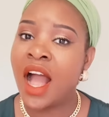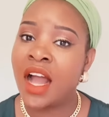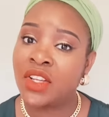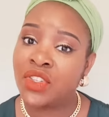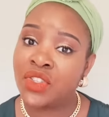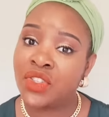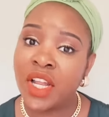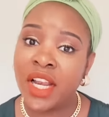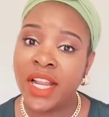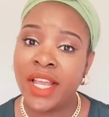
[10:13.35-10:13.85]

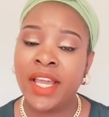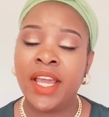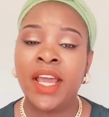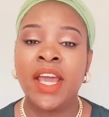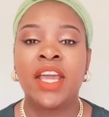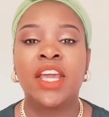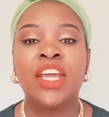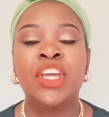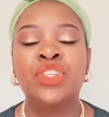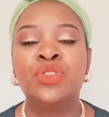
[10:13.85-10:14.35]

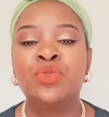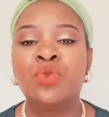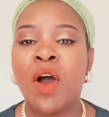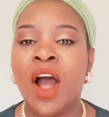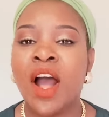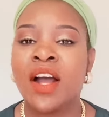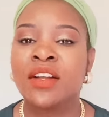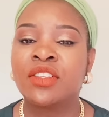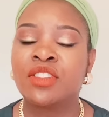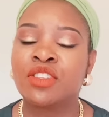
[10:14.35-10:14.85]
Actually, it
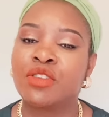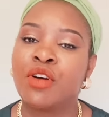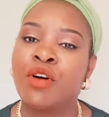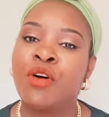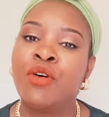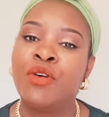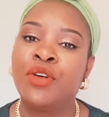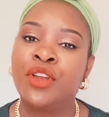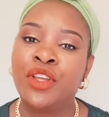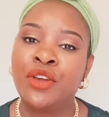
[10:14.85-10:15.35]
works
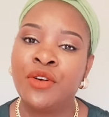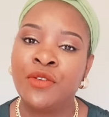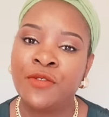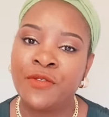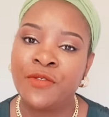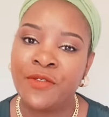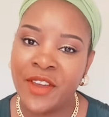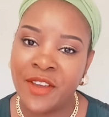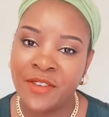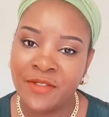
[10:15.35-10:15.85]
on your
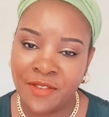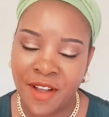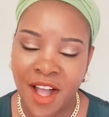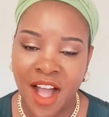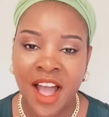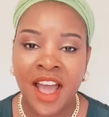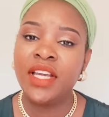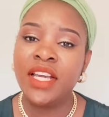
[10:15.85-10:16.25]
favor.